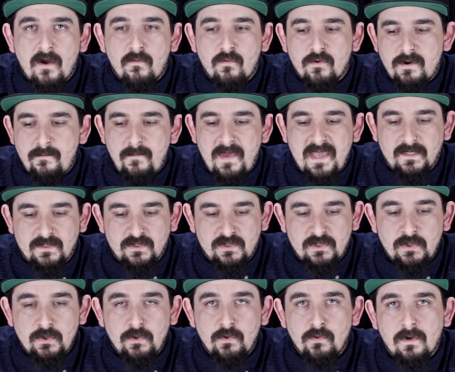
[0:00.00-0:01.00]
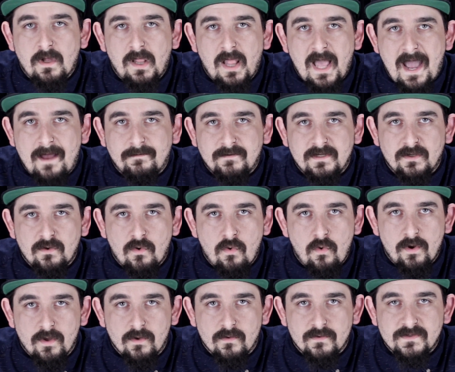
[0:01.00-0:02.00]
I were to make two Clapton
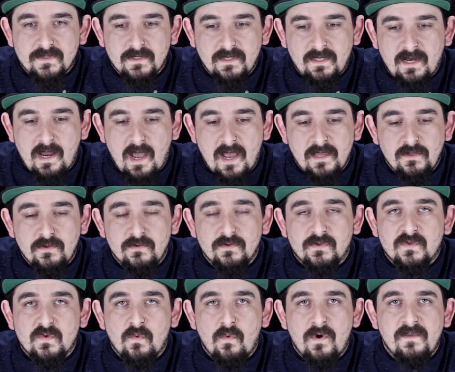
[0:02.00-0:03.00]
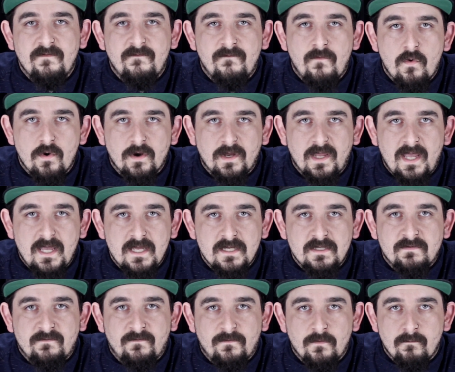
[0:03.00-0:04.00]
coils and I used 24
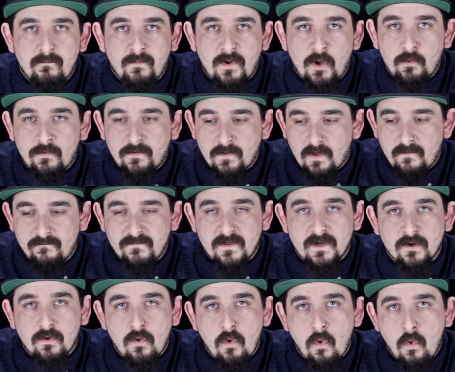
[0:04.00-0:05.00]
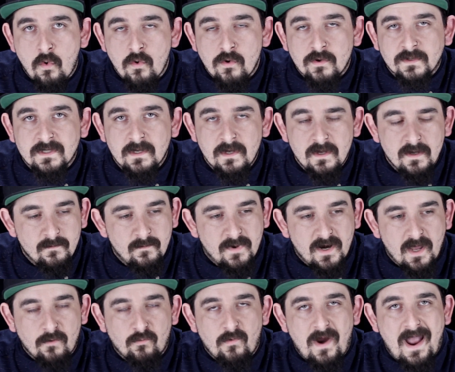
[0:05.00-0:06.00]
gauge for both of their cores,
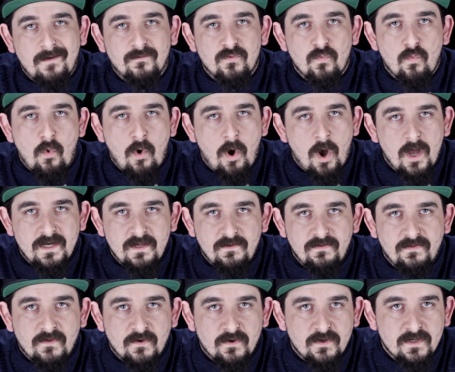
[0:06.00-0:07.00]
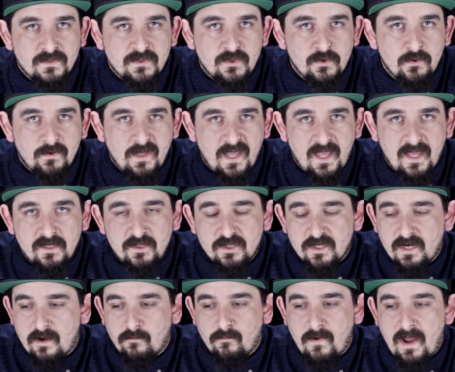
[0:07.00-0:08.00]
but I wrapped one in 32 gauge
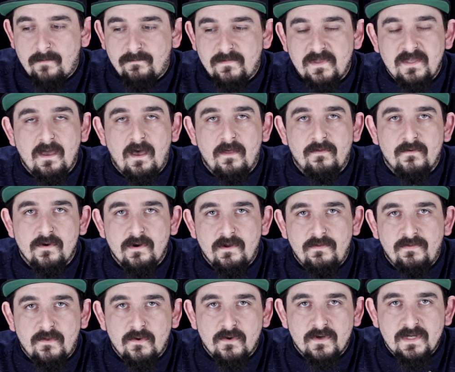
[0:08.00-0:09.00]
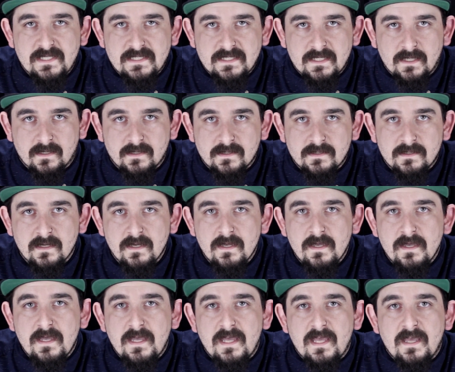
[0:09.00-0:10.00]
and I wrapped the other in 36.
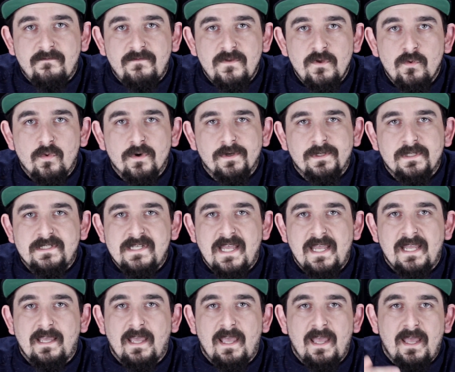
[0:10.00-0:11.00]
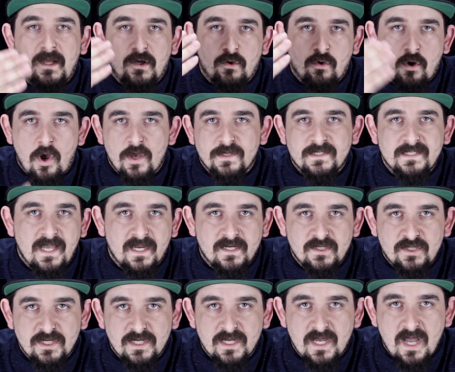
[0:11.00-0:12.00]
If you were to take a
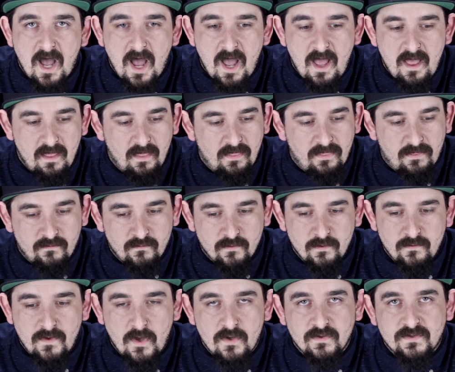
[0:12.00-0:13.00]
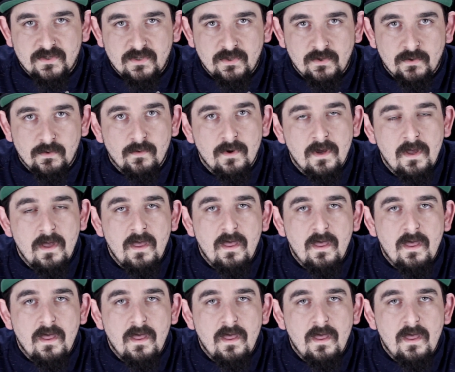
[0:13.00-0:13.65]
cross-section cut through those two,